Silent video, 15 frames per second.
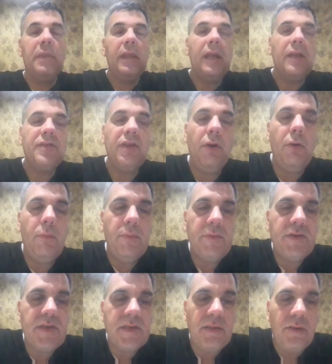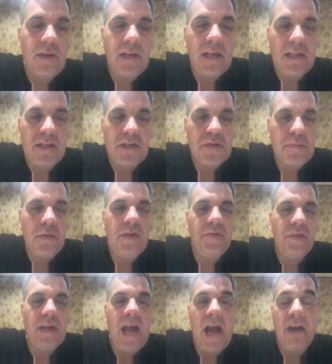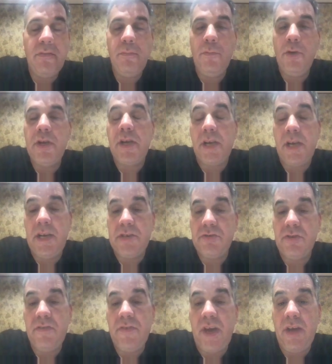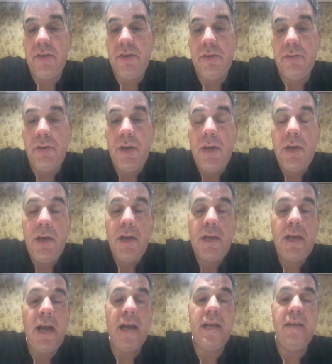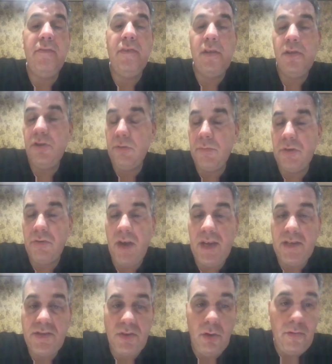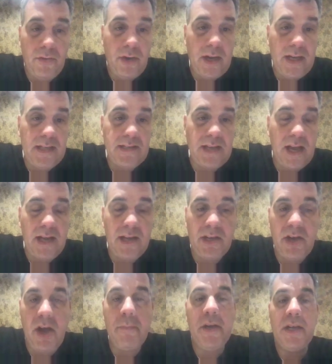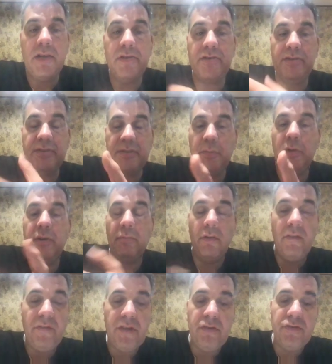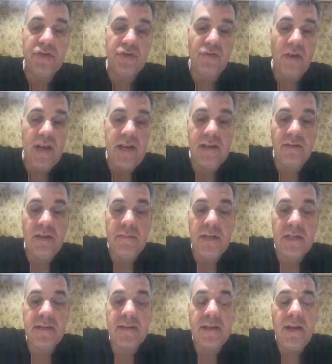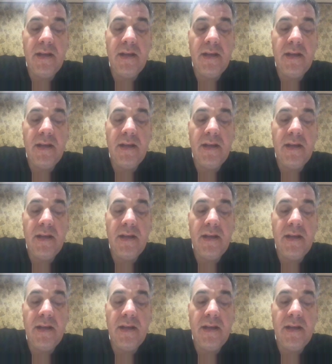so just looking at this briefly, how would a country value kind of human rights over its economic interests? Would it refuse trade agreements